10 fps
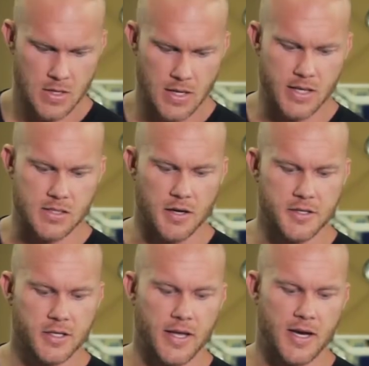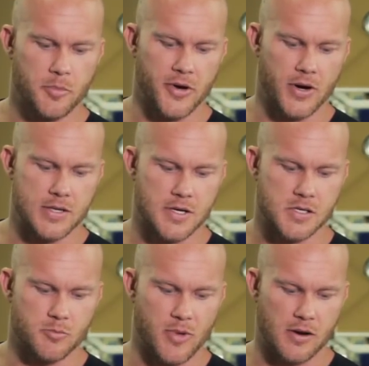is undulating
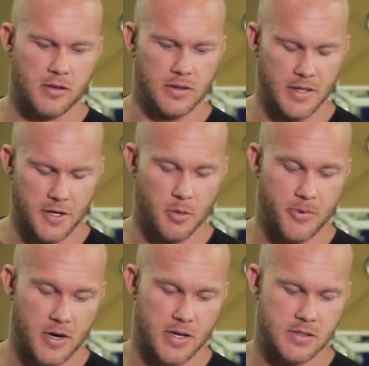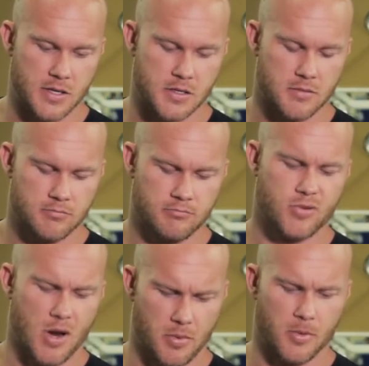periodization better than linear periodization?
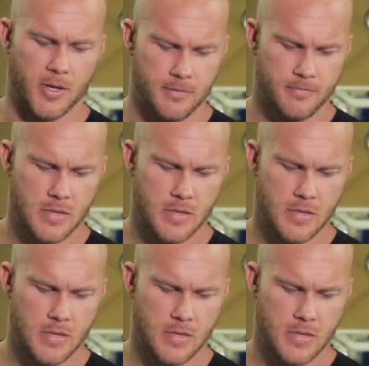Probably.